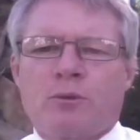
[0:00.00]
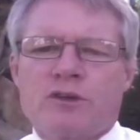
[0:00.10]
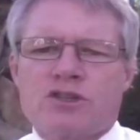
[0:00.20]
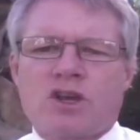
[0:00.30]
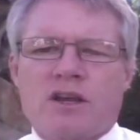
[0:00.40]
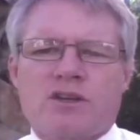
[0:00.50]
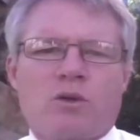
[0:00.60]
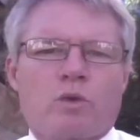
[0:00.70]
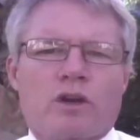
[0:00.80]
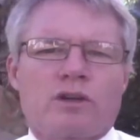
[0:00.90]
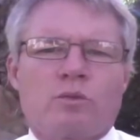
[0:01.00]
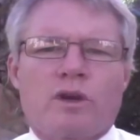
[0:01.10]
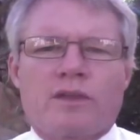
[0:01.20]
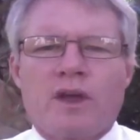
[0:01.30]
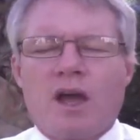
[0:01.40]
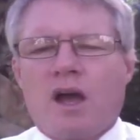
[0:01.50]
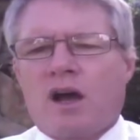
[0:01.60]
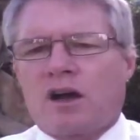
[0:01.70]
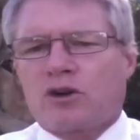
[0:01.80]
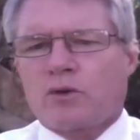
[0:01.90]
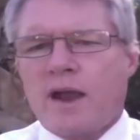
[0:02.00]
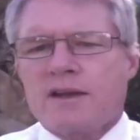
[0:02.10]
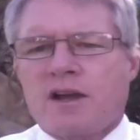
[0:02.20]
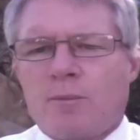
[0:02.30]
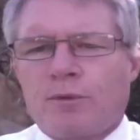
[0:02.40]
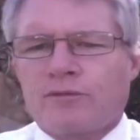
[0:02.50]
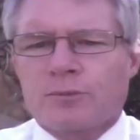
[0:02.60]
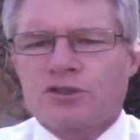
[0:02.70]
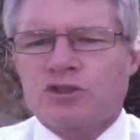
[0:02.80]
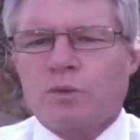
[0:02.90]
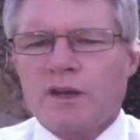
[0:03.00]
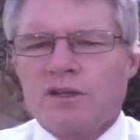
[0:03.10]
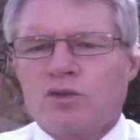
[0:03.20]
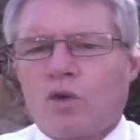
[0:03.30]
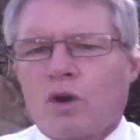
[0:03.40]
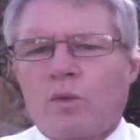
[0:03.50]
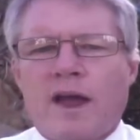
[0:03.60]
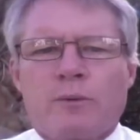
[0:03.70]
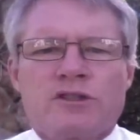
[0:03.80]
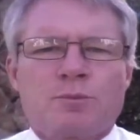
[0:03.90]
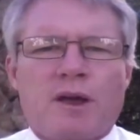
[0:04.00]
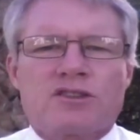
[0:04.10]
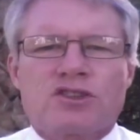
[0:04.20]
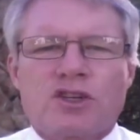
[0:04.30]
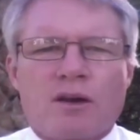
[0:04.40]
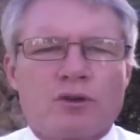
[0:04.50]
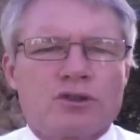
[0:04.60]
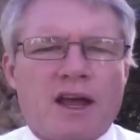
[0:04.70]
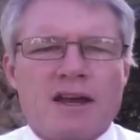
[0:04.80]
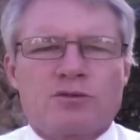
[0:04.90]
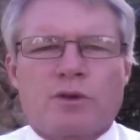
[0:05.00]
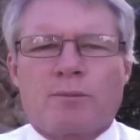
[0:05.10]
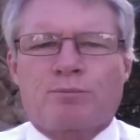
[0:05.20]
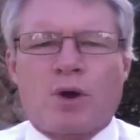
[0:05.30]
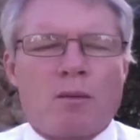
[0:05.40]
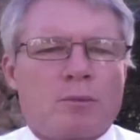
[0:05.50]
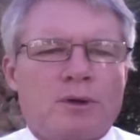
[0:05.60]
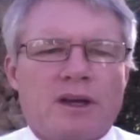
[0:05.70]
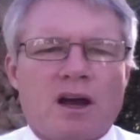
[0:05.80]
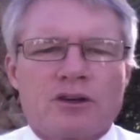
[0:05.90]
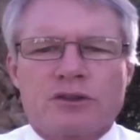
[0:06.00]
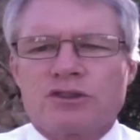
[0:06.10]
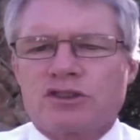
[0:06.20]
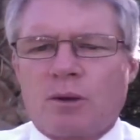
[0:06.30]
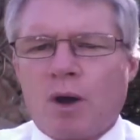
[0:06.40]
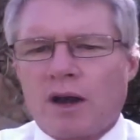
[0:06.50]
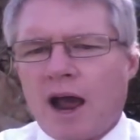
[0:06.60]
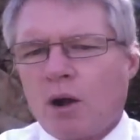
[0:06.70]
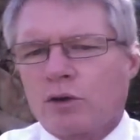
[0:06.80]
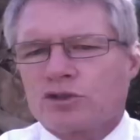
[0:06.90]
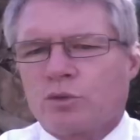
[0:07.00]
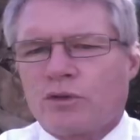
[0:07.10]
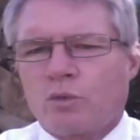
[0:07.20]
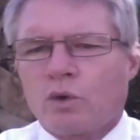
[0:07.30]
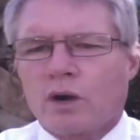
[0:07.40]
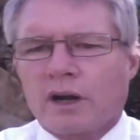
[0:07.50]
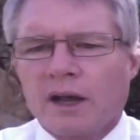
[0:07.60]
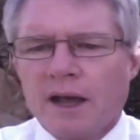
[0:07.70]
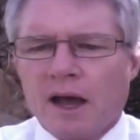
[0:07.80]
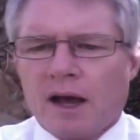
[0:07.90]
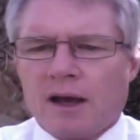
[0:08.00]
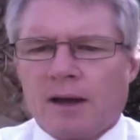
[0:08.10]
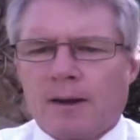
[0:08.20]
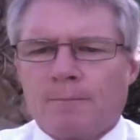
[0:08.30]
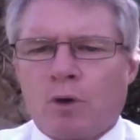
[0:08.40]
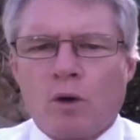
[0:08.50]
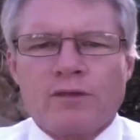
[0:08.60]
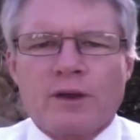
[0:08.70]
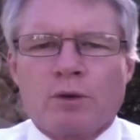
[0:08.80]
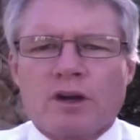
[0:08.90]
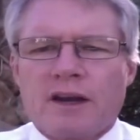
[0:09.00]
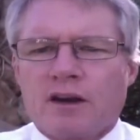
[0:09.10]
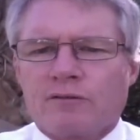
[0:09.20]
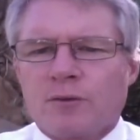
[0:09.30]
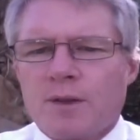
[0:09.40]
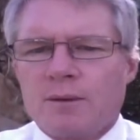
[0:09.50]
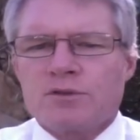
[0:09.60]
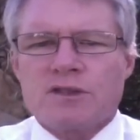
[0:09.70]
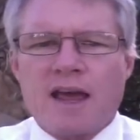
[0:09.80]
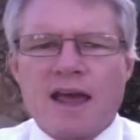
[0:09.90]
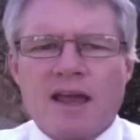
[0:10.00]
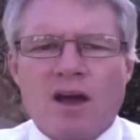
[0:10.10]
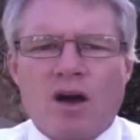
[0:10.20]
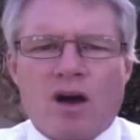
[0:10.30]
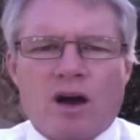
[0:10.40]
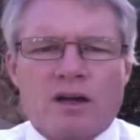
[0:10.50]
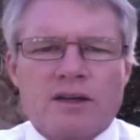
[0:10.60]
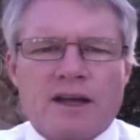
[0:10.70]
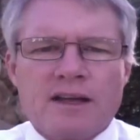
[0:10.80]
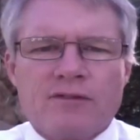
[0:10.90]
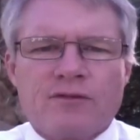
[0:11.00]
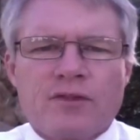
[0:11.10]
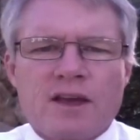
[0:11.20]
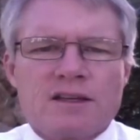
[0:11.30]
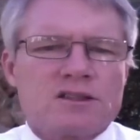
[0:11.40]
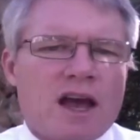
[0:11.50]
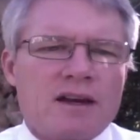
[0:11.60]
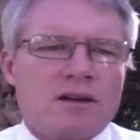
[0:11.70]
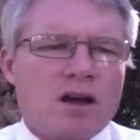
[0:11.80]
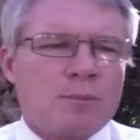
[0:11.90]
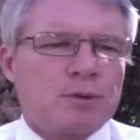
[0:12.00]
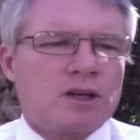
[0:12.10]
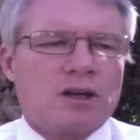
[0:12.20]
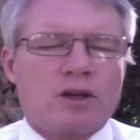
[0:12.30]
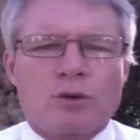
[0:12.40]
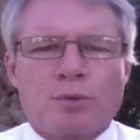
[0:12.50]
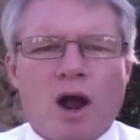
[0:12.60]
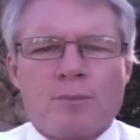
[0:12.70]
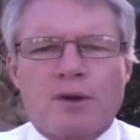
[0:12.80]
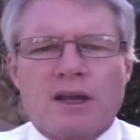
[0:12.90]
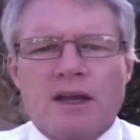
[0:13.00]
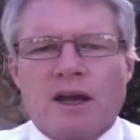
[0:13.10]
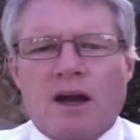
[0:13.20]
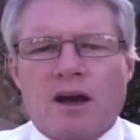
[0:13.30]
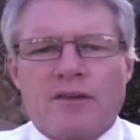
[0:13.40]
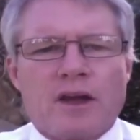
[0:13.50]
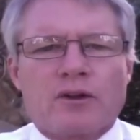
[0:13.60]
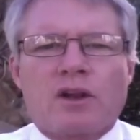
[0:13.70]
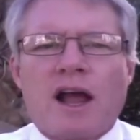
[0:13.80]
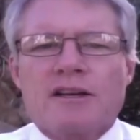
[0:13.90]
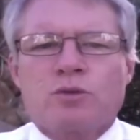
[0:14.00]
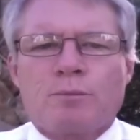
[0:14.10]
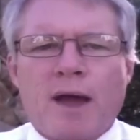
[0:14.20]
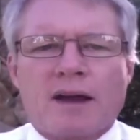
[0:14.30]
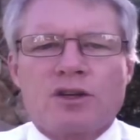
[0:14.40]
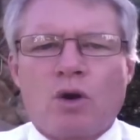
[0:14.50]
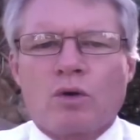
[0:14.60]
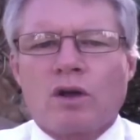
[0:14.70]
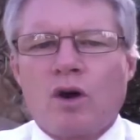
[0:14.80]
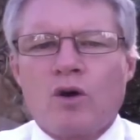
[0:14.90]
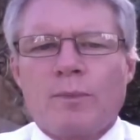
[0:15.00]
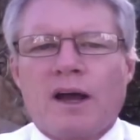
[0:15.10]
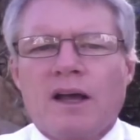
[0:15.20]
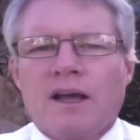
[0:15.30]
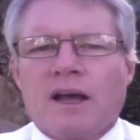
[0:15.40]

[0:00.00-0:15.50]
We just got done working with a great couple from Sweden, Norway. We spent several days with them, probably 100 and some odd hours worth of work. Hopefully we're going to hear from them today on if they decided on a particular property. The other clients went back to Oklahoma.